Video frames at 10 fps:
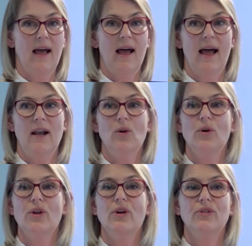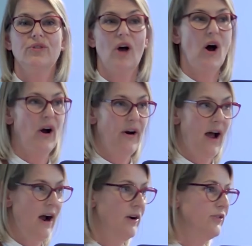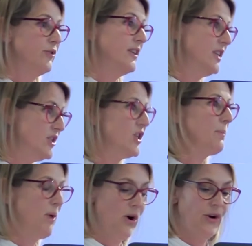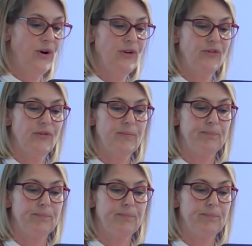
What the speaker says: And lawyers are our strategic partners.